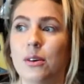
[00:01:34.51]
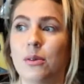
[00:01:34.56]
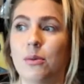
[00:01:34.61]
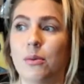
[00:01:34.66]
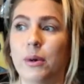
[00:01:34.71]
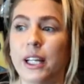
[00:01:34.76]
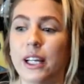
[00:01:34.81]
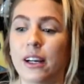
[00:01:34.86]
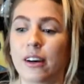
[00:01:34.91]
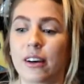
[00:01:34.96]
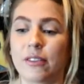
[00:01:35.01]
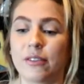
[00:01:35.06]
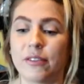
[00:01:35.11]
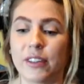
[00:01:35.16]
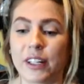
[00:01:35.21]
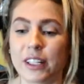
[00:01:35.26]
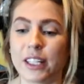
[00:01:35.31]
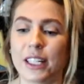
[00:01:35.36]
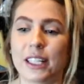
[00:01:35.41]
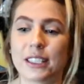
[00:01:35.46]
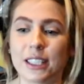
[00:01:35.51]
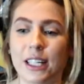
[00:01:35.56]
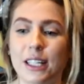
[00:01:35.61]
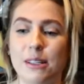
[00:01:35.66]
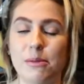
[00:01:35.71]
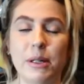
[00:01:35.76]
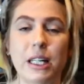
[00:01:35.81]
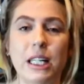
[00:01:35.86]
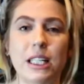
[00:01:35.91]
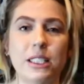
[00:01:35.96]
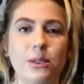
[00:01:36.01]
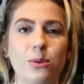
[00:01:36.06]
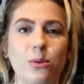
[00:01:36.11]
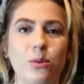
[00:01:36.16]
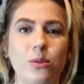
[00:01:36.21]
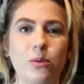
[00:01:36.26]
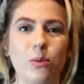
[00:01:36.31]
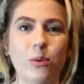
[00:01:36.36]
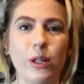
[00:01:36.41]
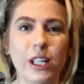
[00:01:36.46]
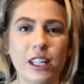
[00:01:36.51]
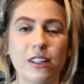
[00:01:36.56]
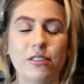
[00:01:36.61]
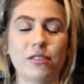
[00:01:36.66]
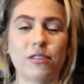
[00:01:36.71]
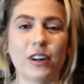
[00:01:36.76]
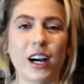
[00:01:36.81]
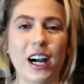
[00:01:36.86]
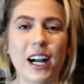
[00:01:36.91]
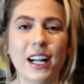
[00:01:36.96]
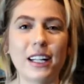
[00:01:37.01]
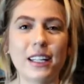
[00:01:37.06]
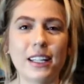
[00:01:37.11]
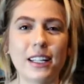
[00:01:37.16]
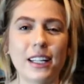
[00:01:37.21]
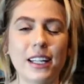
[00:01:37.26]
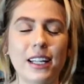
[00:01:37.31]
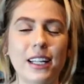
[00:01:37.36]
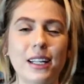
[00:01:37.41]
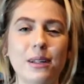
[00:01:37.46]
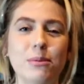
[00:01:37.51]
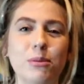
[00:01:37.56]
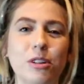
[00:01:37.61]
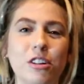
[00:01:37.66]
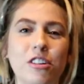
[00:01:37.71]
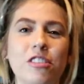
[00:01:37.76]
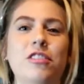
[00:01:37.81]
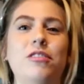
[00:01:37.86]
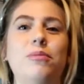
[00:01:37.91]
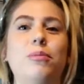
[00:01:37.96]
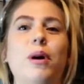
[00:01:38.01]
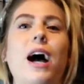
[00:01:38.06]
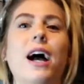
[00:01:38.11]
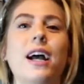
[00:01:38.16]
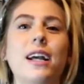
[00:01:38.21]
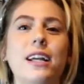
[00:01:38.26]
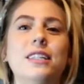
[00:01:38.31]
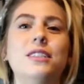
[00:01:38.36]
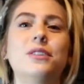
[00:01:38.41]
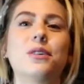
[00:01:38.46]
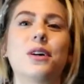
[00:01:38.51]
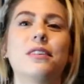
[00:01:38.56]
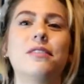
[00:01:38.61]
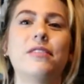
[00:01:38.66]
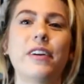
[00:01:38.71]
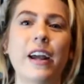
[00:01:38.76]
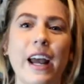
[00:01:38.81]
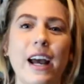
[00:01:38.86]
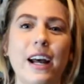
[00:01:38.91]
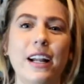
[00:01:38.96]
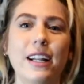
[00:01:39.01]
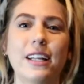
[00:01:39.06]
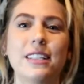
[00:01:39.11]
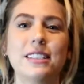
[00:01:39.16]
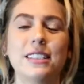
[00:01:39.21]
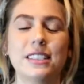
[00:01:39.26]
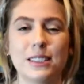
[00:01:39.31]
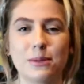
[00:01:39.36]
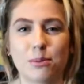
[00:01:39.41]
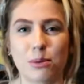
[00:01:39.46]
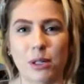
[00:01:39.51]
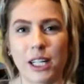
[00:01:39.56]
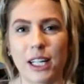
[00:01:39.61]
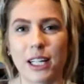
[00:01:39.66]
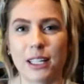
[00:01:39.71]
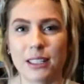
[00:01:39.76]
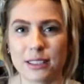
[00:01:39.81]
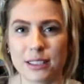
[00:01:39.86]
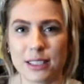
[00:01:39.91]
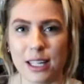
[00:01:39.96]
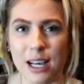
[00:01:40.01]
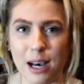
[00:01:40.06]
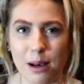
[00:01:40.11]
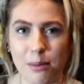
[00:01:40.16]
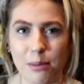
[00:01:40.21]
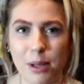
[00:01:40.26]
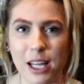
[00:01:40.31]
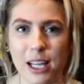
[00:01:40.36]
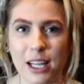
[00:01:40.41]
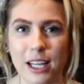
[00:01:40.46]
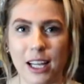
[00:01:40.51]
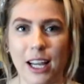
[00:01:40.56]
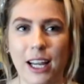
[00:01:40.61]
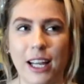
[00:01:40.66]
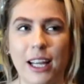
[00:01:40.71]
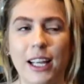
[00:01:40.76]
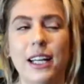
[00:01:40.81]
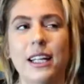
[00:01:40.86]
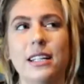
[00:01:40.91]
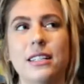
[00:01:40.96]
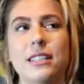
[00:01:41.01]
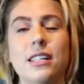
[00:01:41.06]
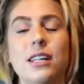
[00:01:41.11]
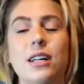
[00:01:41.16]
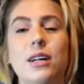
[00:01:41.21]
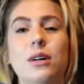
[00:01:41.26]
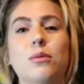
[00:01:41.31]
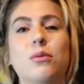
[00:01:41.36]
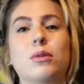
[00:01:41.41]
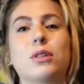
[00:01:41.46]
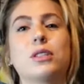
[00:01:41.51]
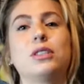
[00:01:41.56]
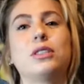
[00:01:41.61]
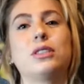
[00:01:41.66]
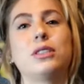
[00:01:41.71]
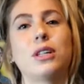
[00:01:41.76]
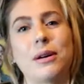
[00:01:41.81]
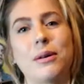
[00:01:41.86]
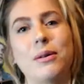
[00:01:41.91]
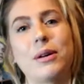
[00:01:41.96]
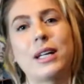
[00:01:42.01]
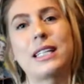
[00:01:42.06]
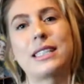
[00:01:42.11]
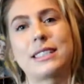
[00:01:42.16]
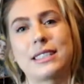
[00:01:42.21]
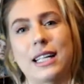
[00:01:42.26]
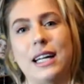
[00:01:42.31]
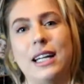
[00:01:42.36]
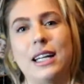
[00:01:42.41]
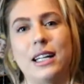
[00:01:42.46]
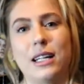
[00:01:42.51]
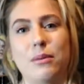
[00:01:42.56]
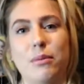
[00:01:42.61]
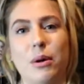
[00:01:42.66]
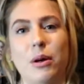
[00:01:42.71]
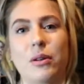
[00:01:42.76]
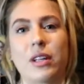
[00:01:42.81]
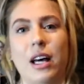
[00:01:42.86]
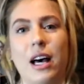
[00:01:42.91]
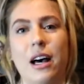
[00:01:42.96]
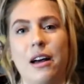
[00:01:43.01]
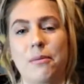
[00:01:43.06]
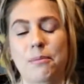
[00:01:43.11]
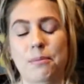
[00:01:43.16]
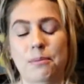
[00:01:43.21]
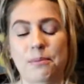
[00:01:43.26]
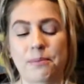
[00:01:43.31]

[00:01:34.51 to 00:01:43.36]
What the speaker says: we are very excited because we can finally move back into our van, and the spring is coming, and we're so excited about that.